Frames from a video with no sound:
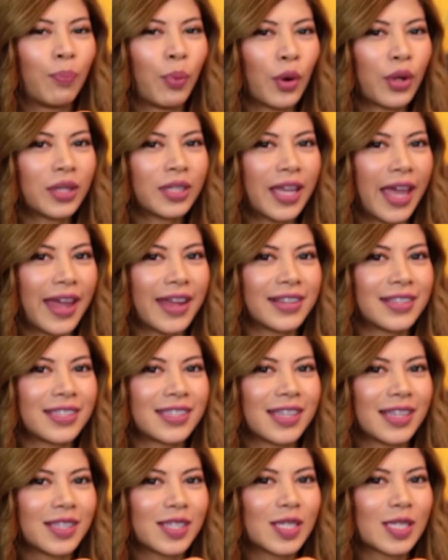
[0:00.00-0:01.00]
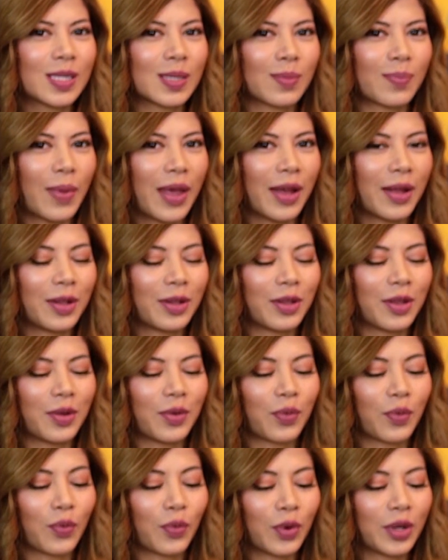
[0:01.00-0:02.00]
Boiled eggs smell
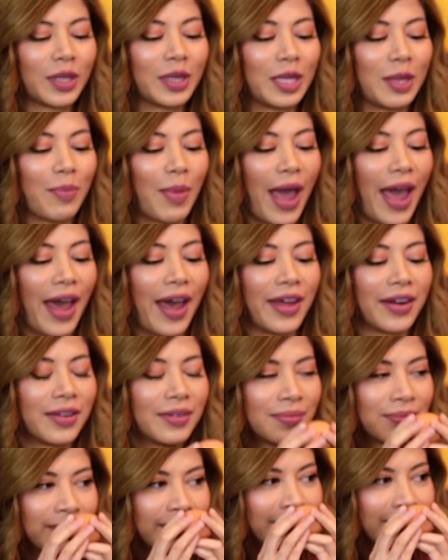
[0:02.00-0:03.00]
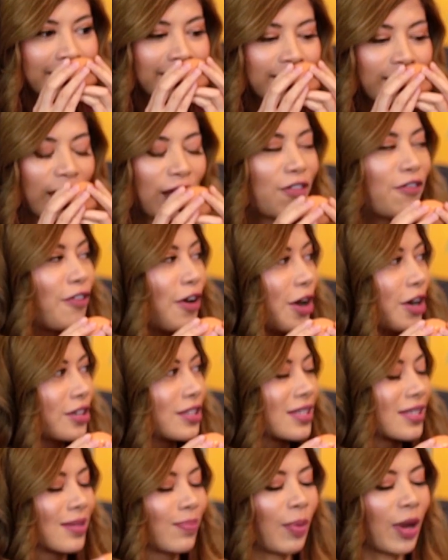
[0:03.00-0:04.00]
really bad, like
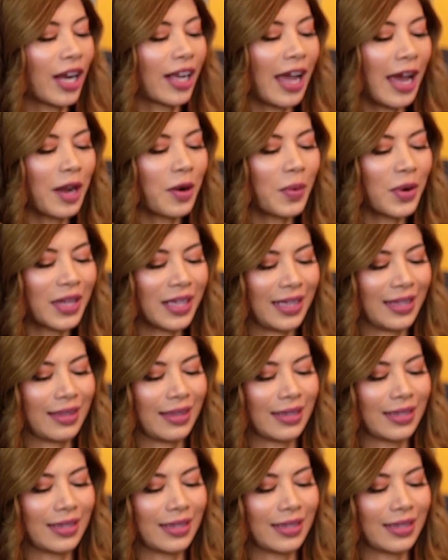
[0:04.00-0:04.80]
farts, but I kind of want to eat